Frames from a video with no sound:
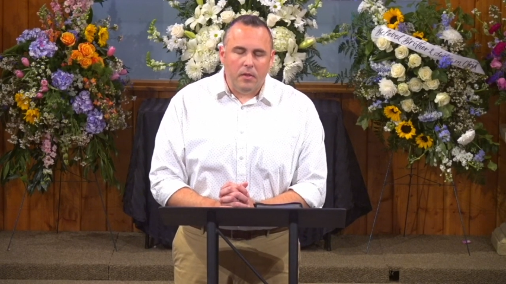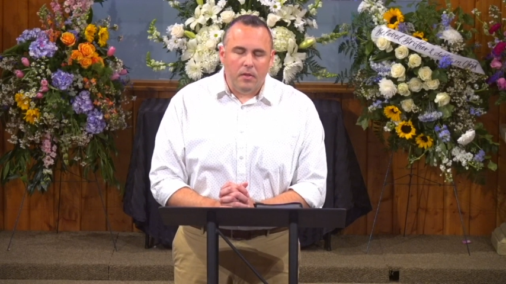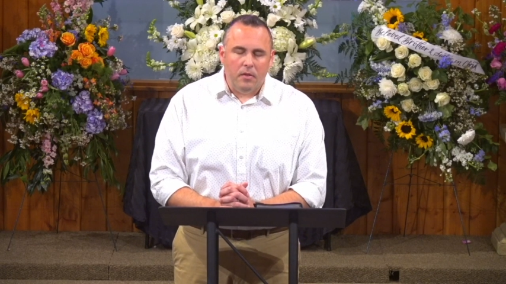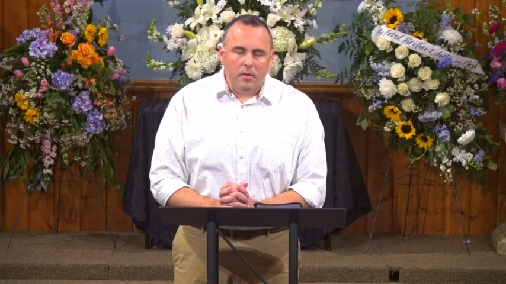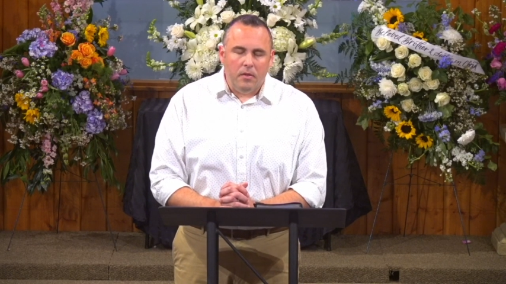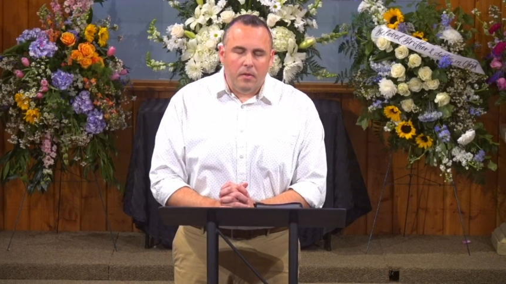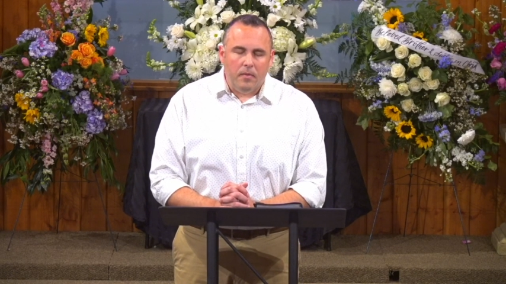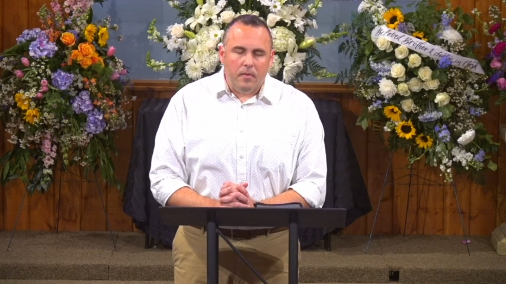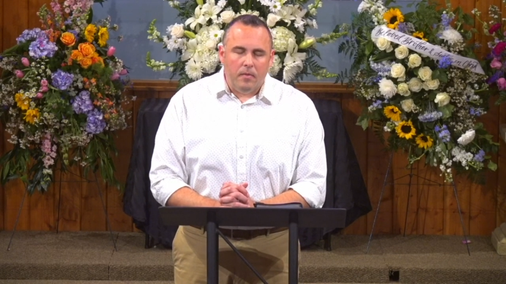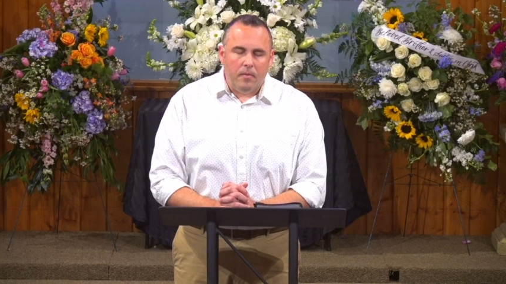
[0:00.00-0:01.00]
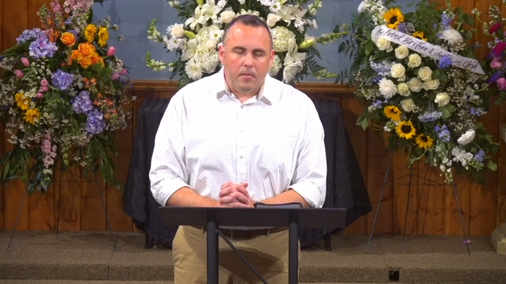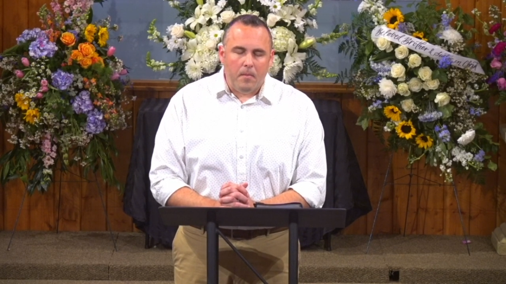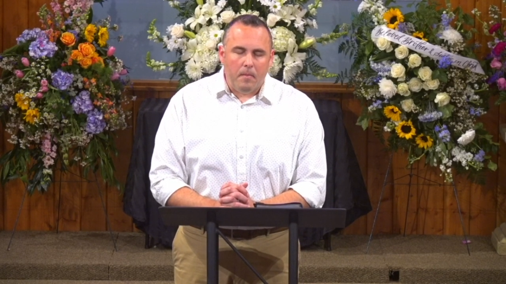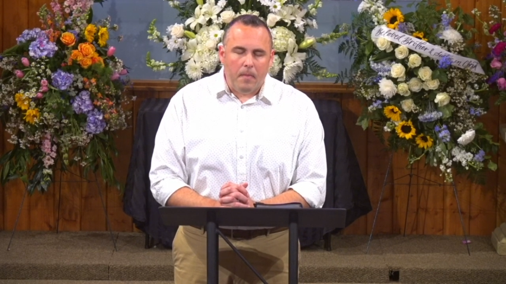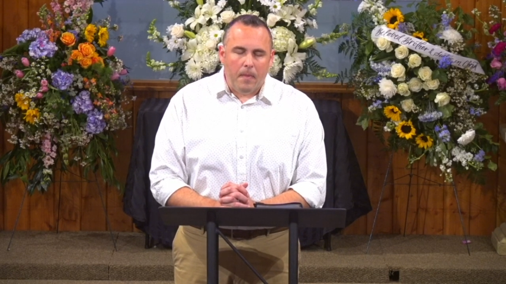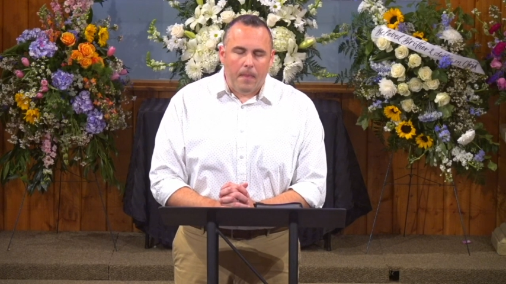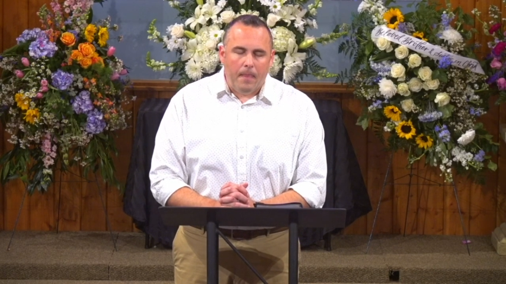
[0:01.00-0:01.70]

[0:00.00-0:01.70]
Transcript: Nothing is said.